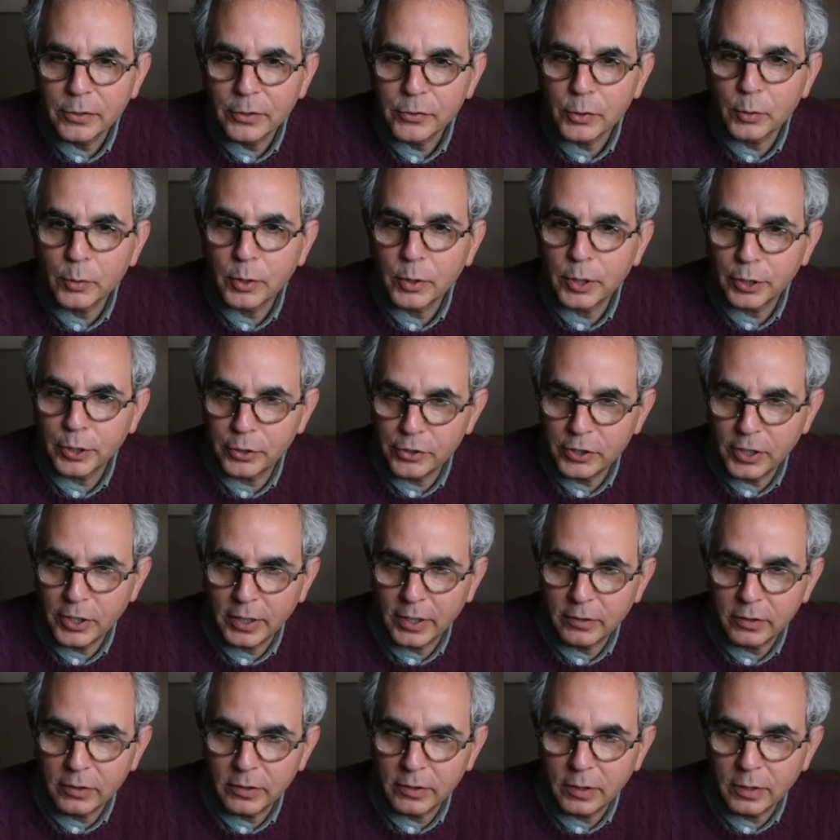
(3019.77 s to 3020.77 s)
So Kurt
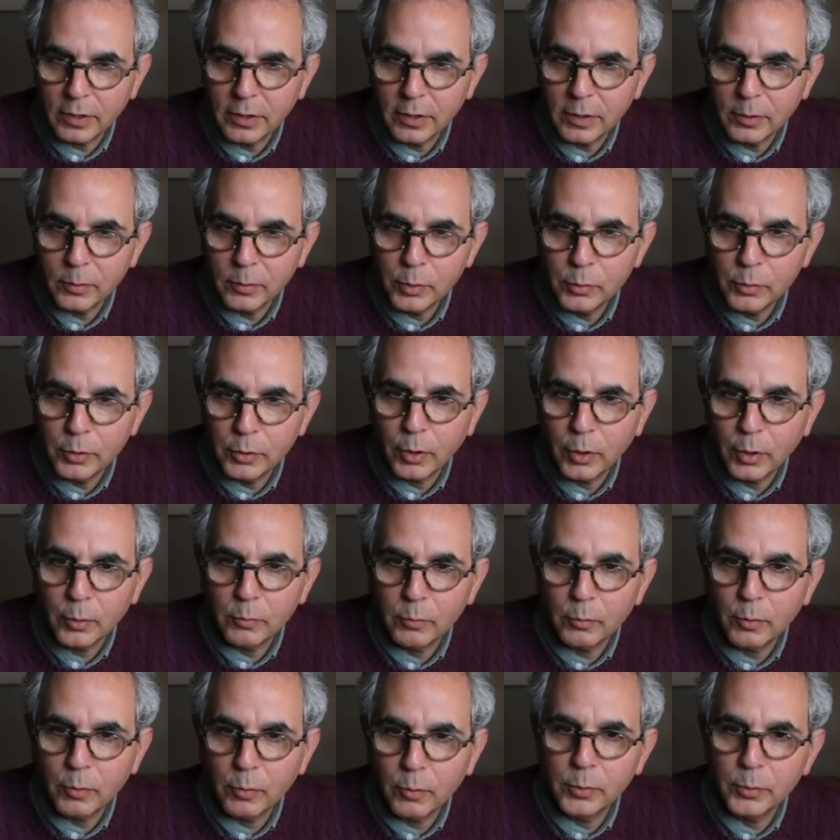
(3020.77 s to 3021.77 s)
Chandler, uh, who you know,
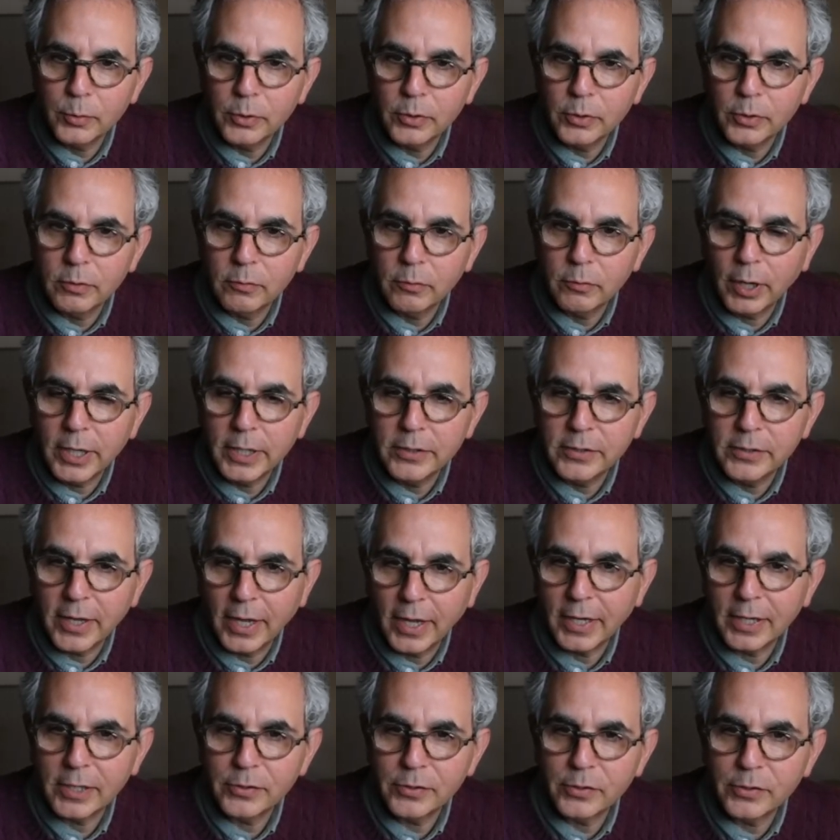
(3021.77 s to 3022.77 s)
wrote, writes,
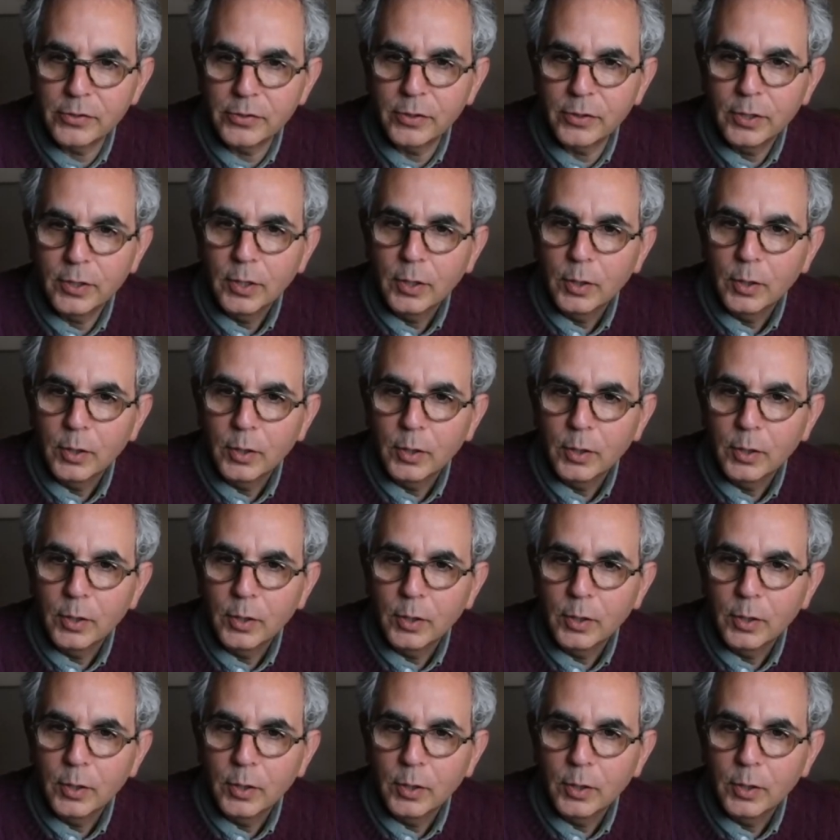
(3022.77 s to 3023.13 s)
asks,